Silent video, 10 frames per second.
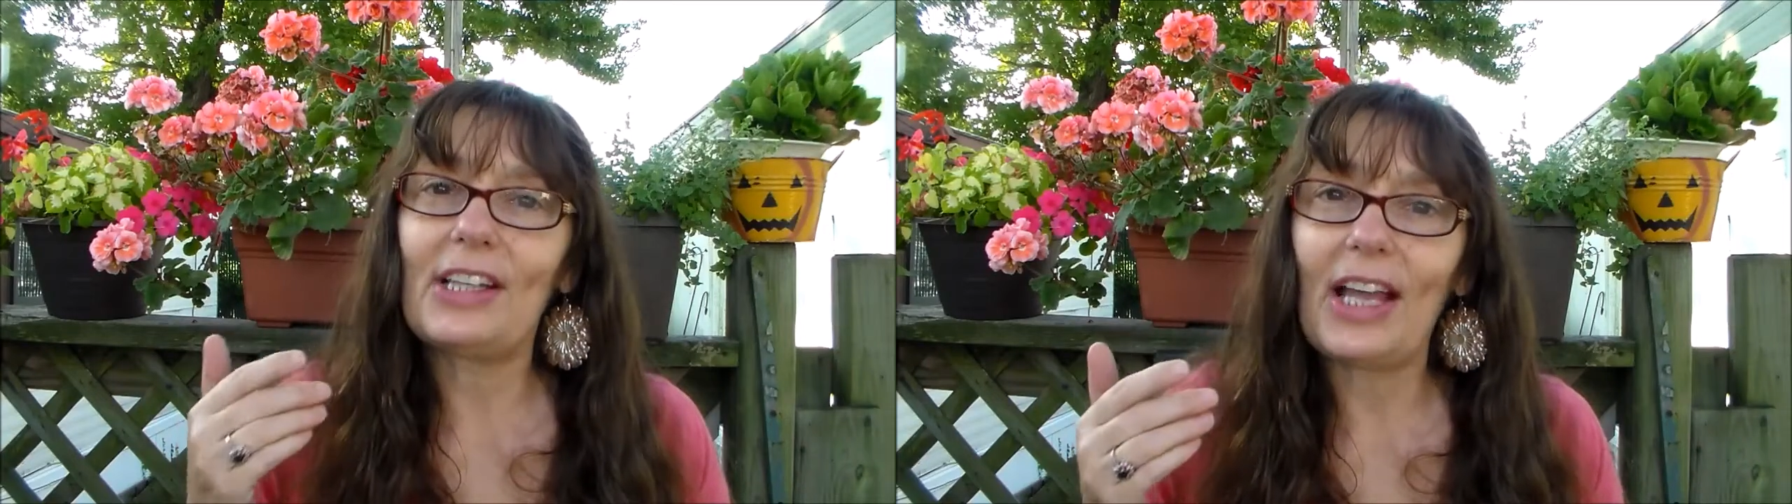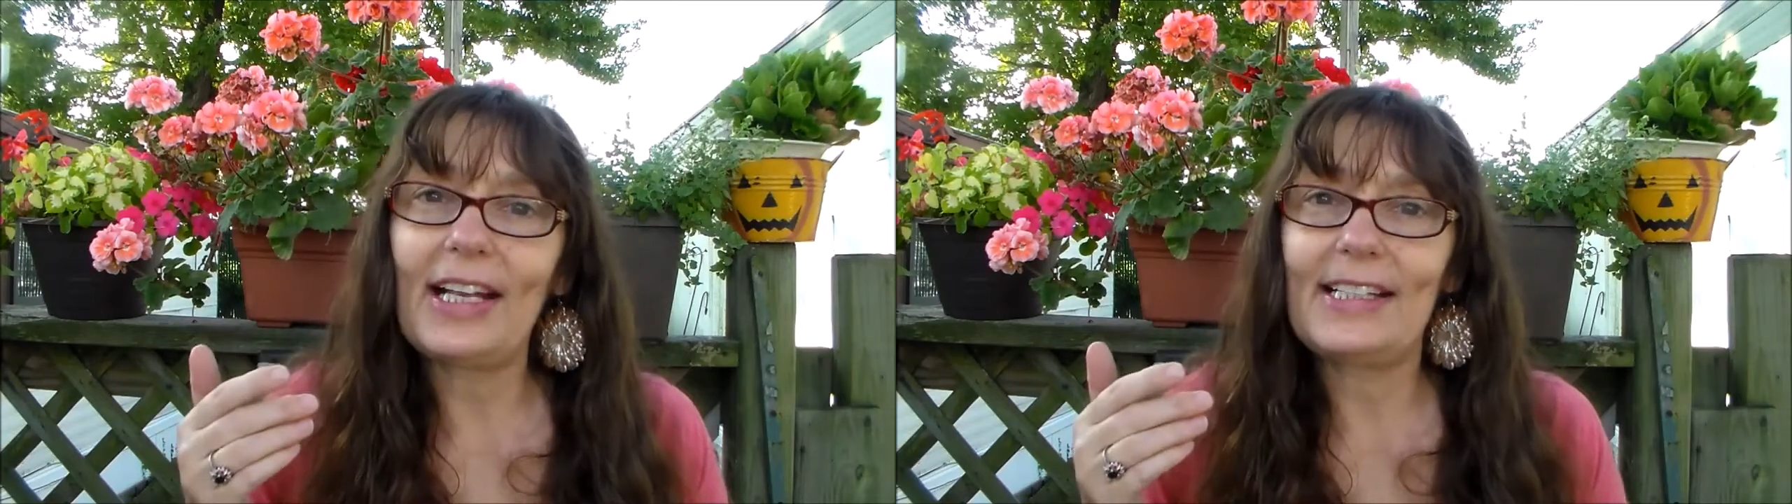a
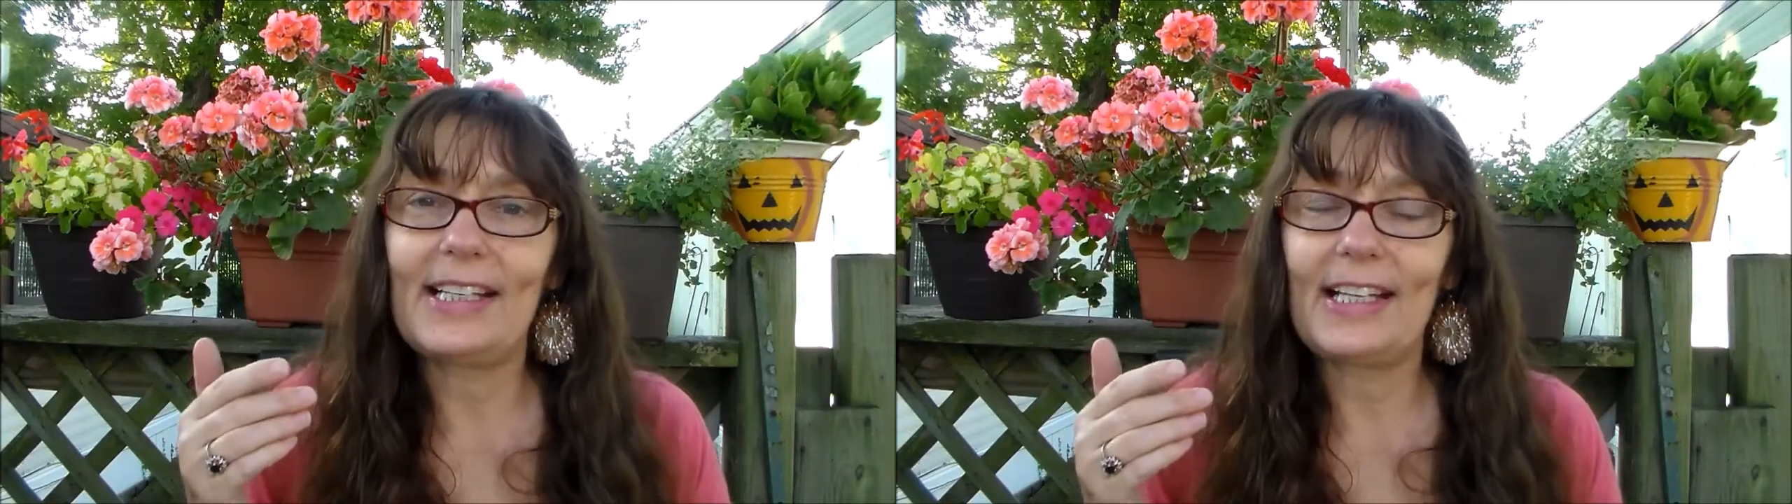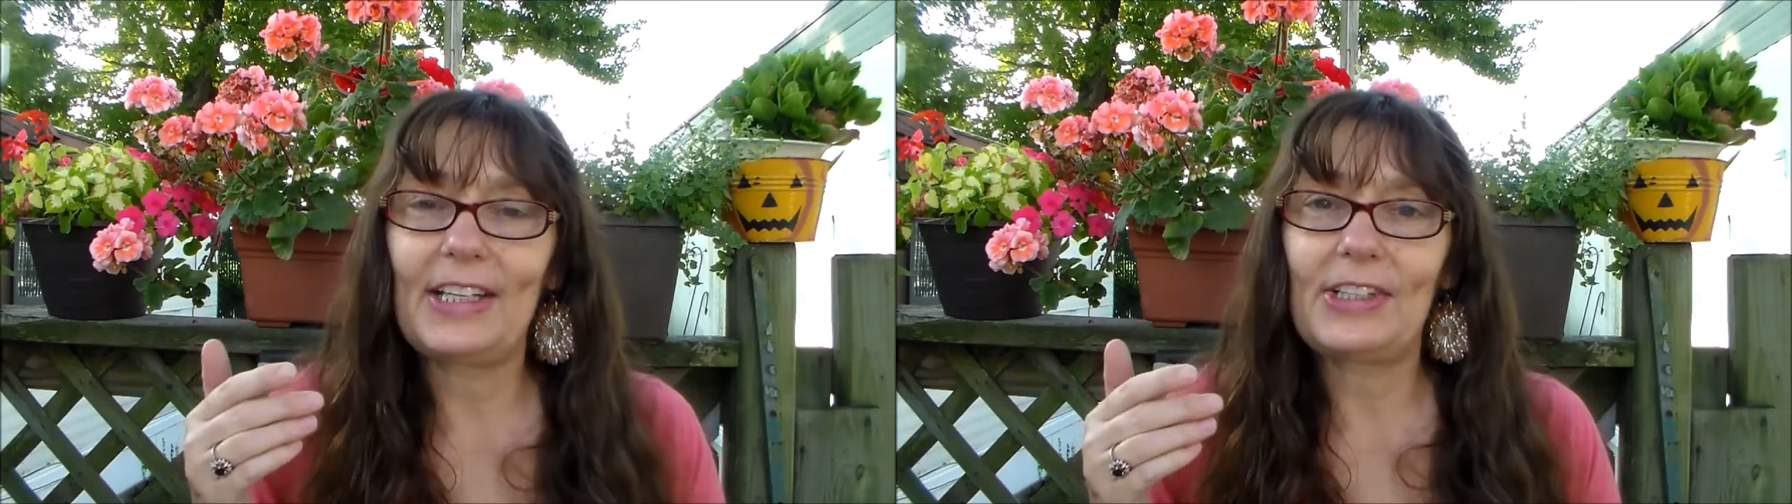light at
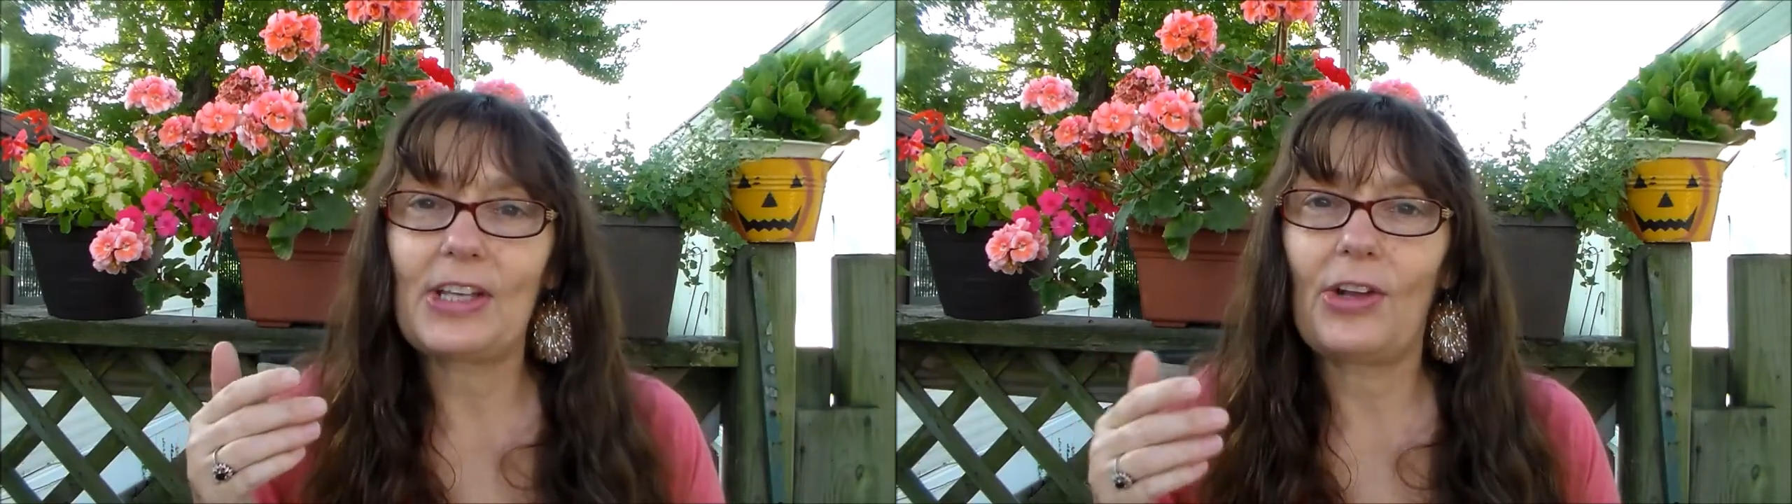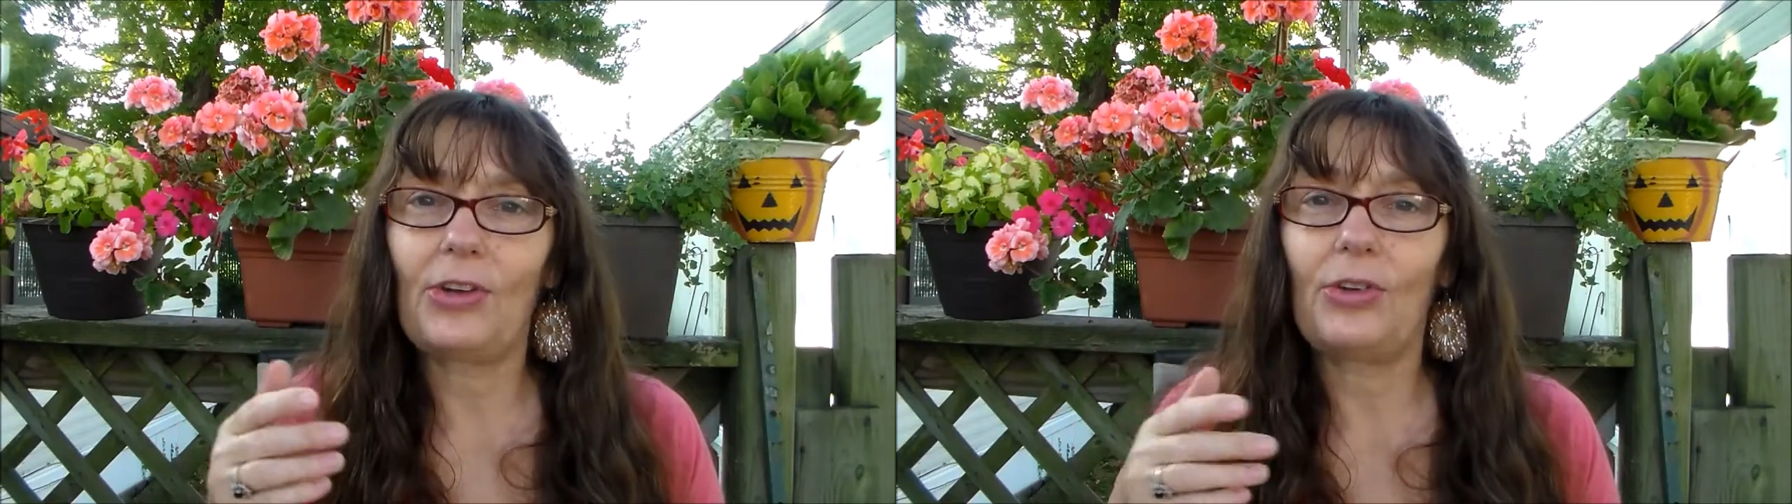the end of the
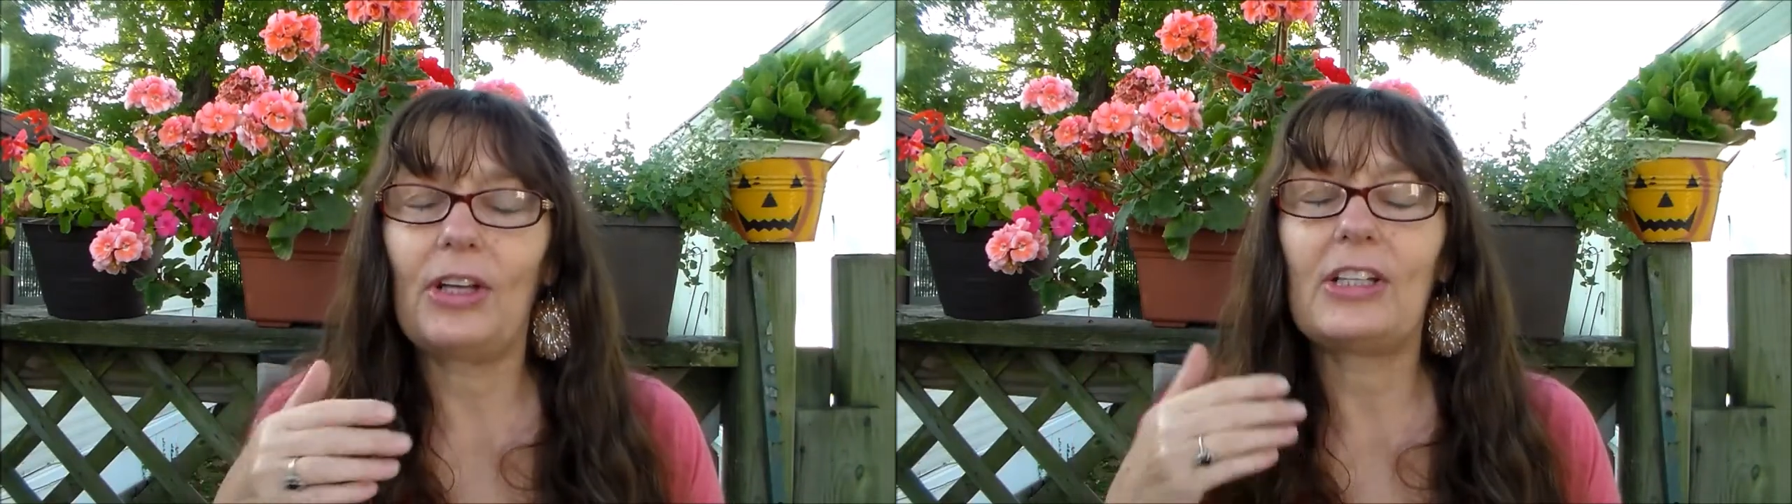tunnel.